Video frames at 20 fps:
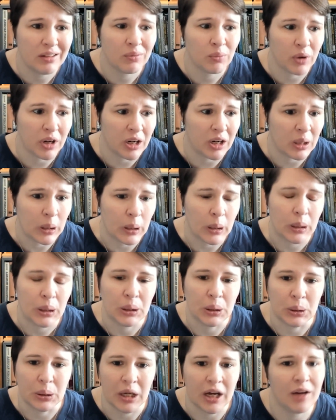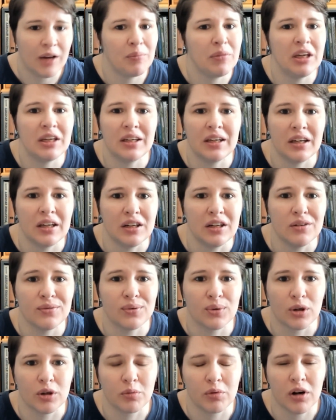where you're not making any
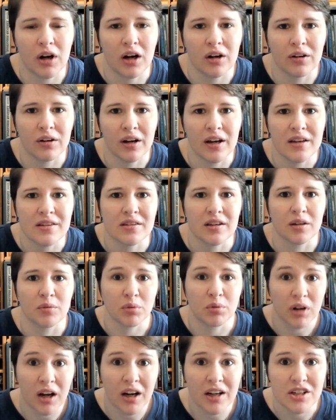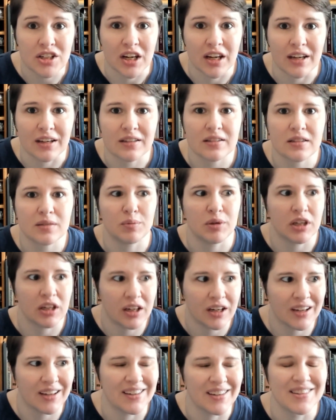forward progress on projects
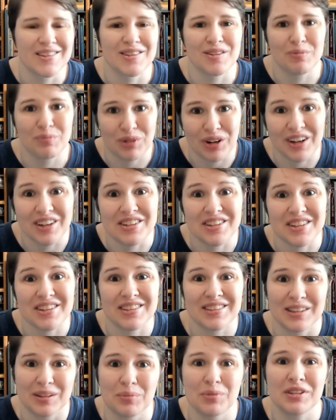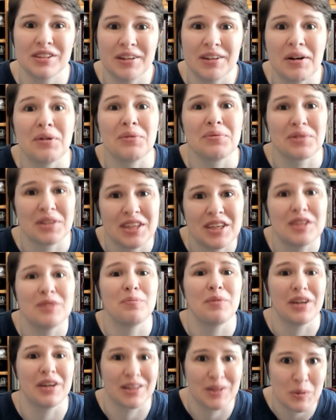because the projects themselves keep
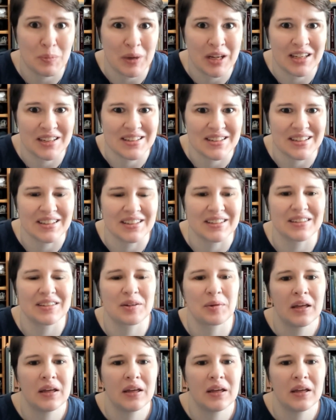expanding.